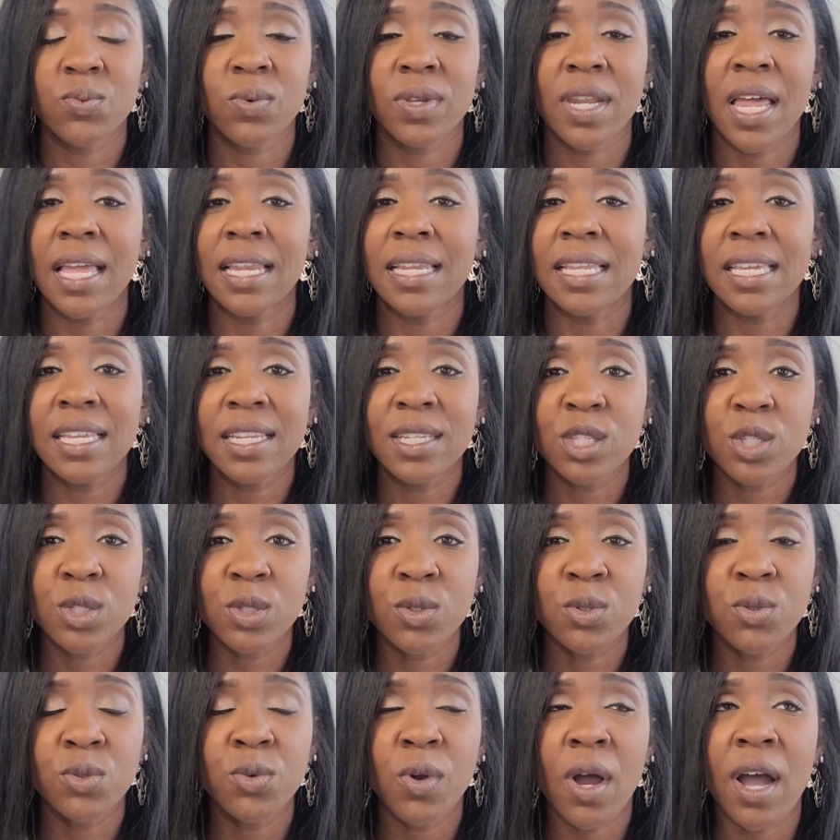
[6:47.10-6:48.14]
when I needed
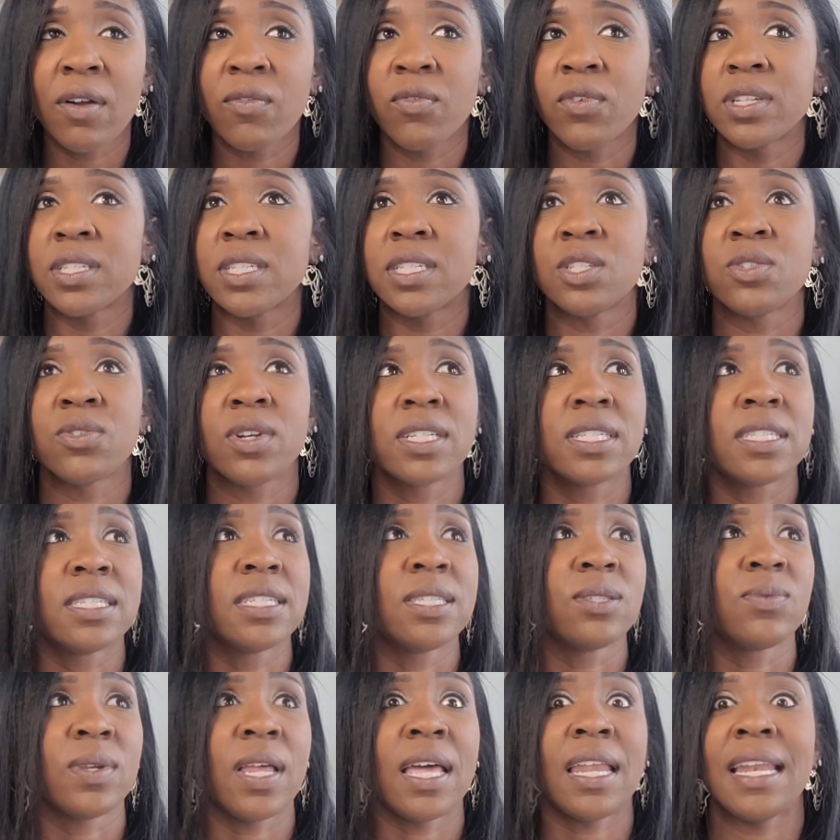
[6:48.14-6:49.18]
to. I've rented
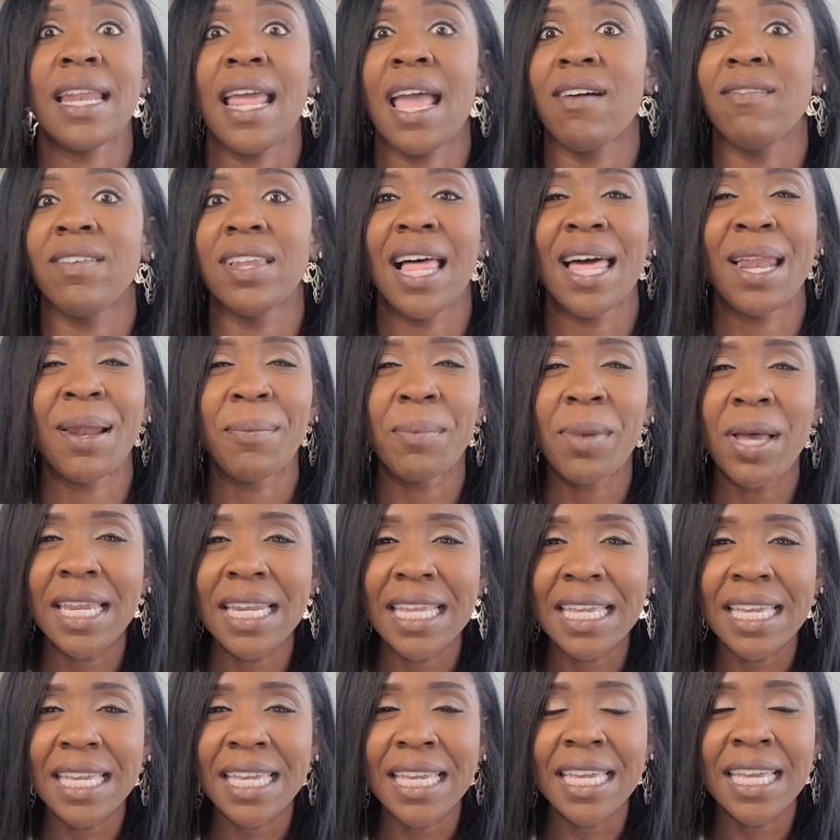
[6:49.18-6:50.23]
dresses when I didn't have a lot of
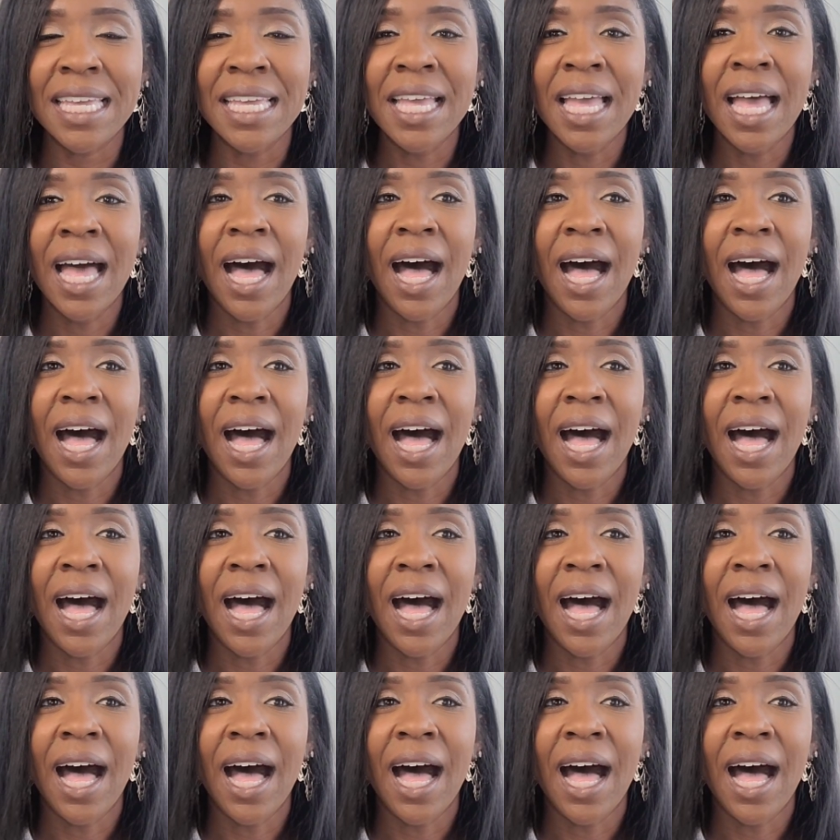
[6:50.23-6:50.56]
money.